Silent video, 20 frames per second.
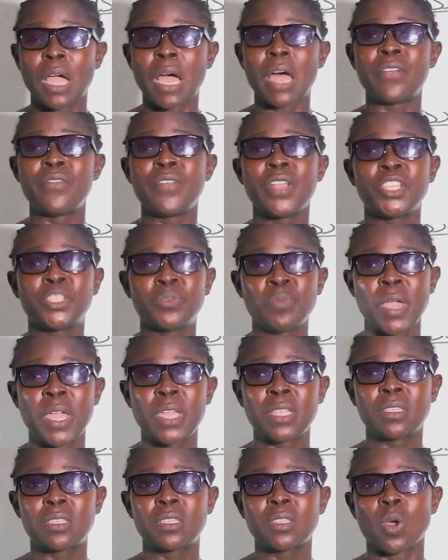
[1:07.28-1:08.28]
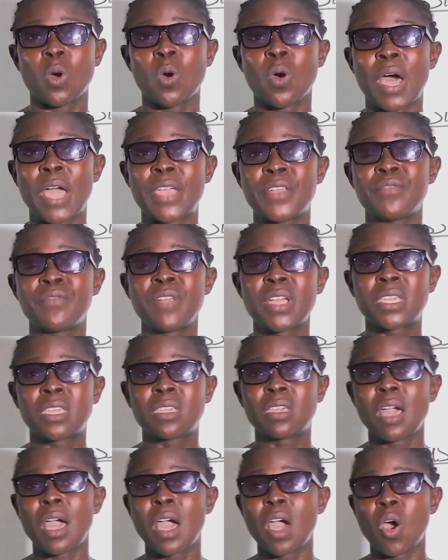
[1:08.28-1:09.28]
arrangement or
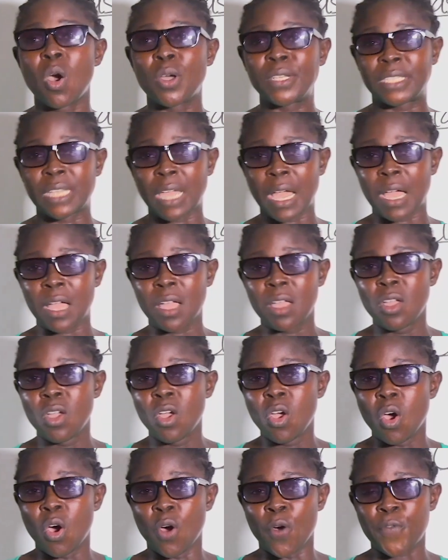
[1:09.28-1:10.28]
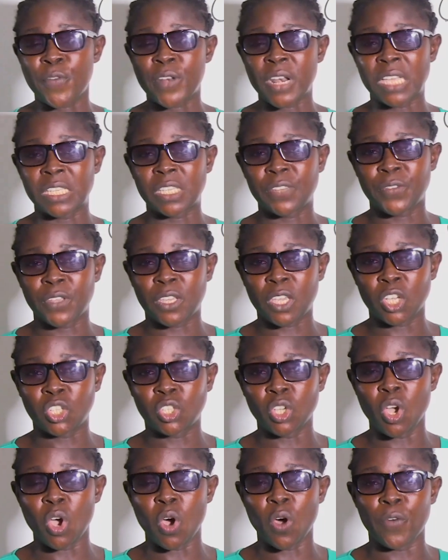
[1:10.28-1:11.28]
hierarchical order of
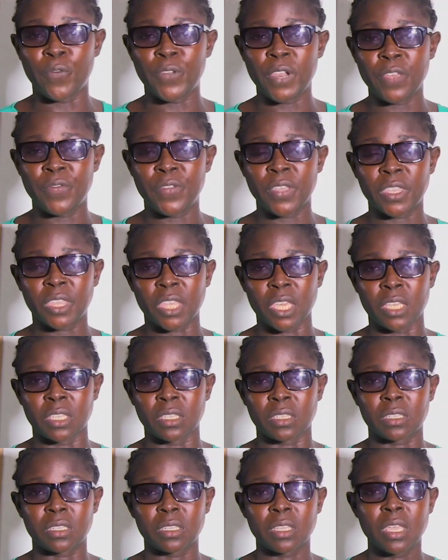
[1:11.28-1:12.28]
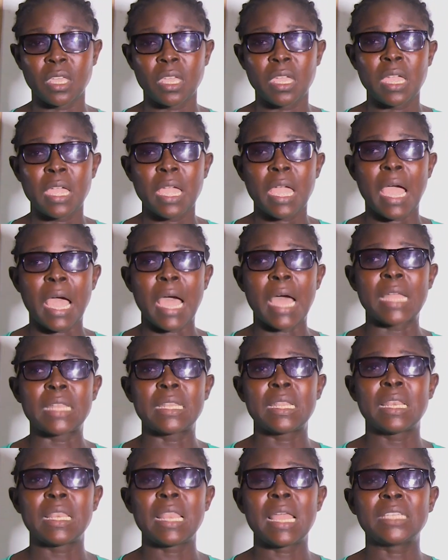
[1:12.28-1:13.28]
classification of living things. And
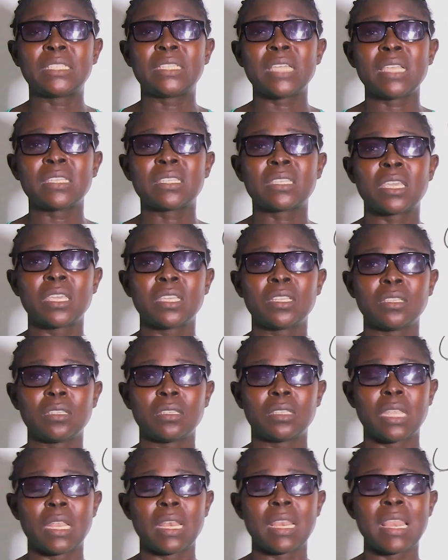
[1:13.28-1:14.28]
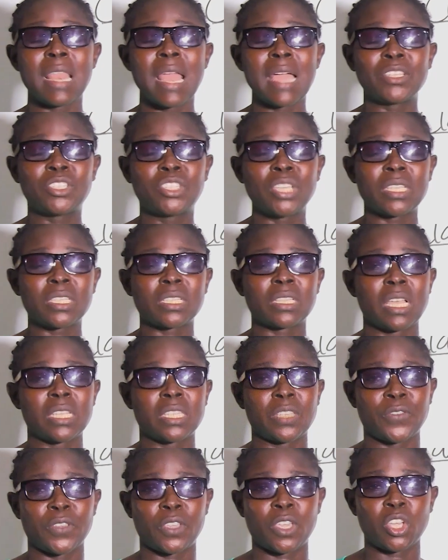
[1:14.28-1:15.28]
the largest
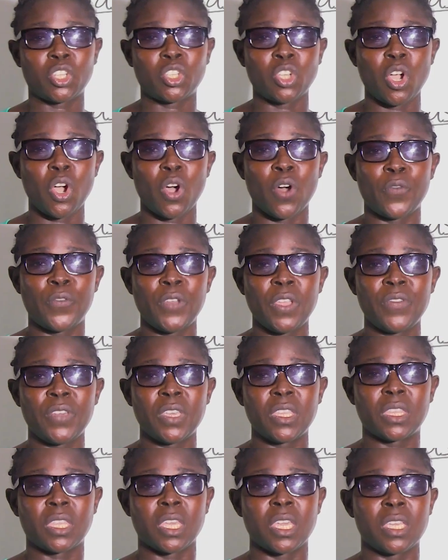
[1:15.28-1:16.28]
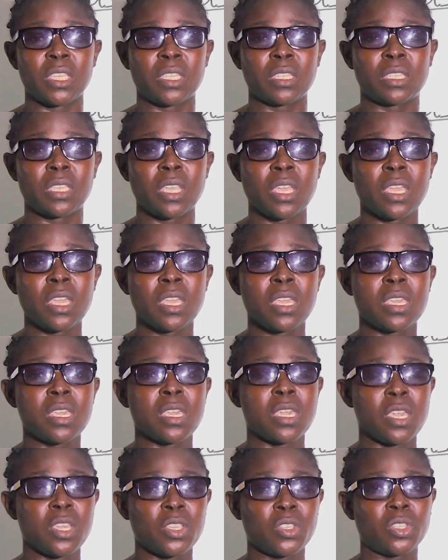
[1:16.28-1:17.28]
classification of living things
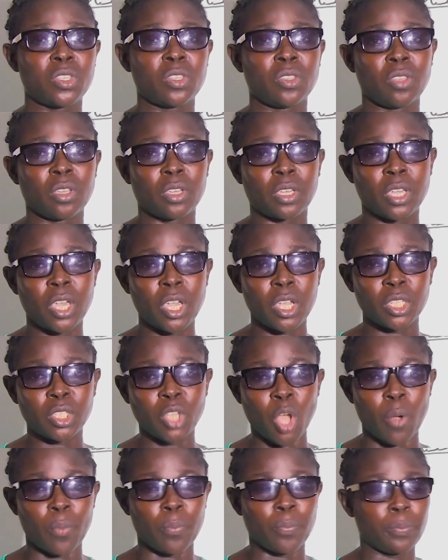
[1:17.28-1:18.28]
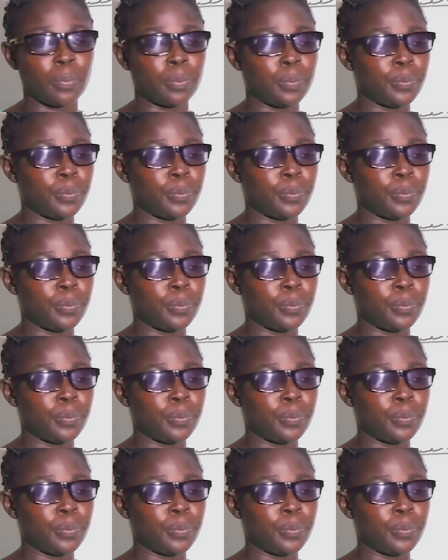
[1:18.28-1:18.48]
is the kingdom.